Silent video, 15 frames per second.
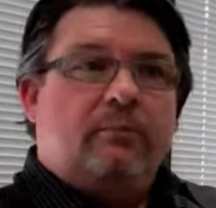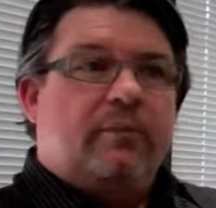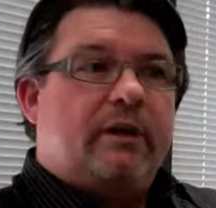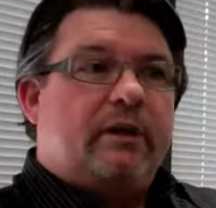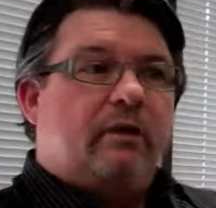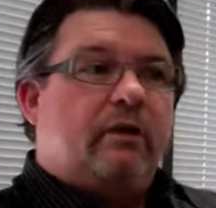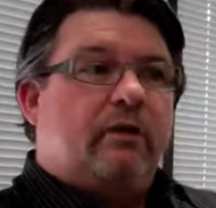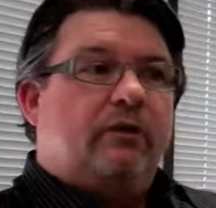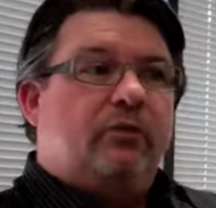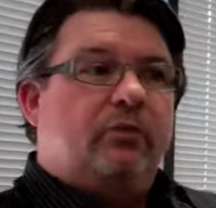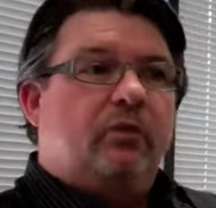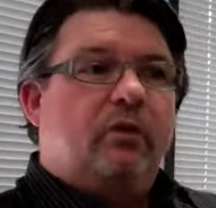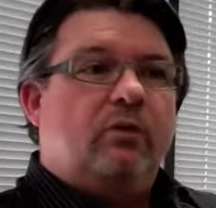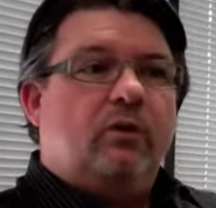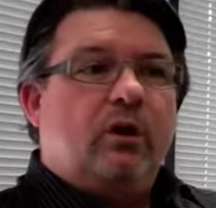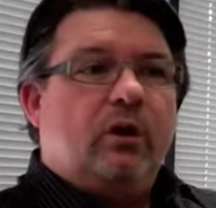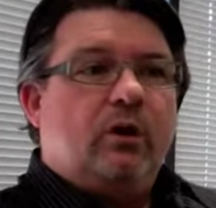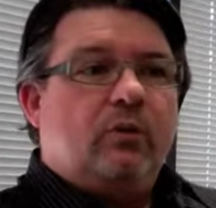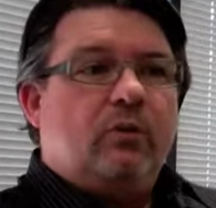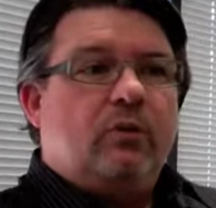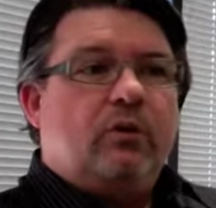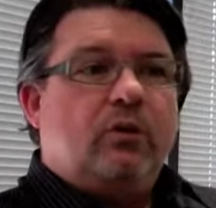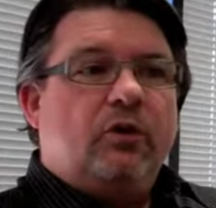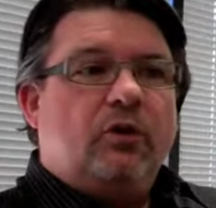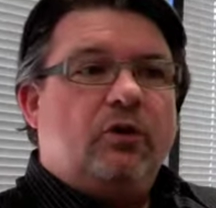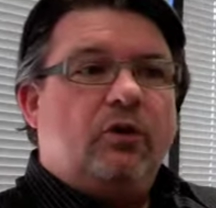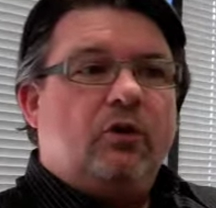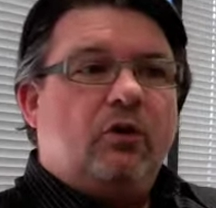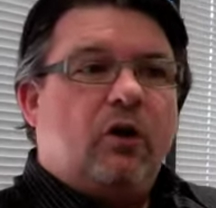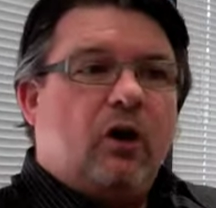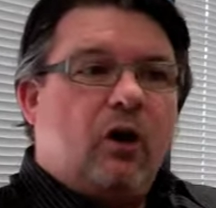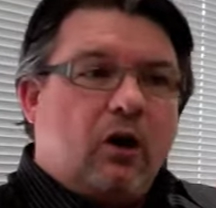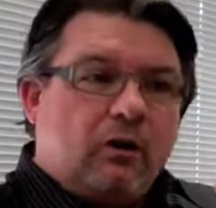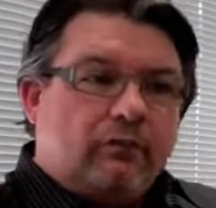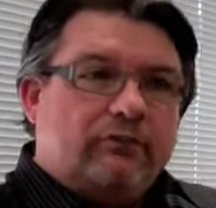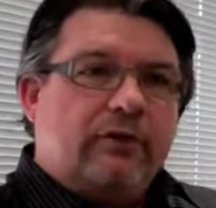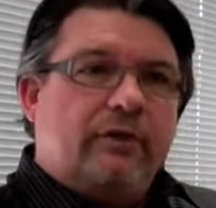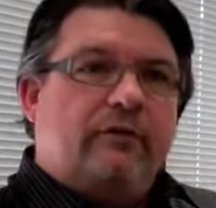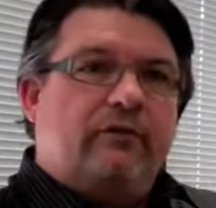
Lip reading: Because often